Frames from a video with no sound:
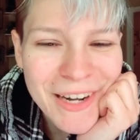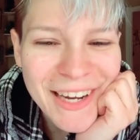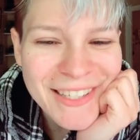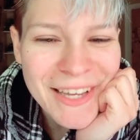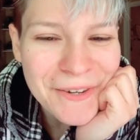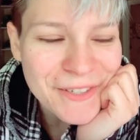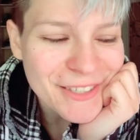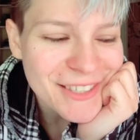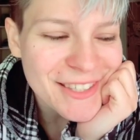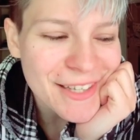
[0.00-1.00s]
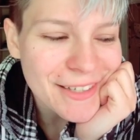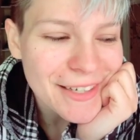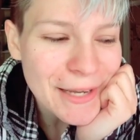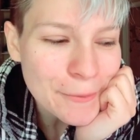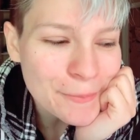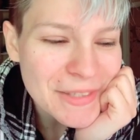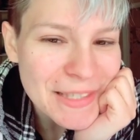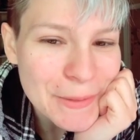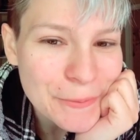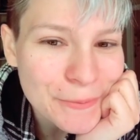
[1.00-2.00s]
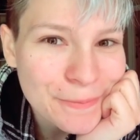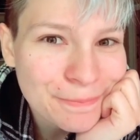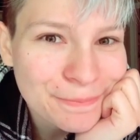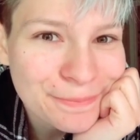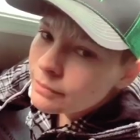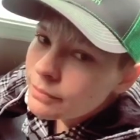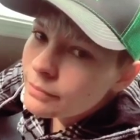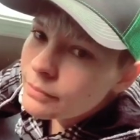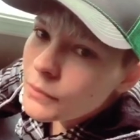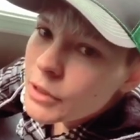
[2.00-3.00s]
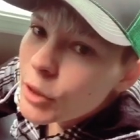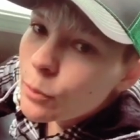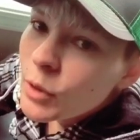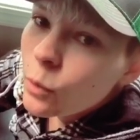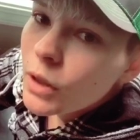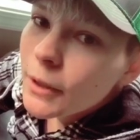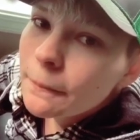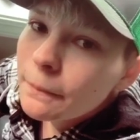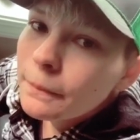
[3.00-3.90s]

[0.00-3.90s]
nice how your son helps you. Excuse me, what?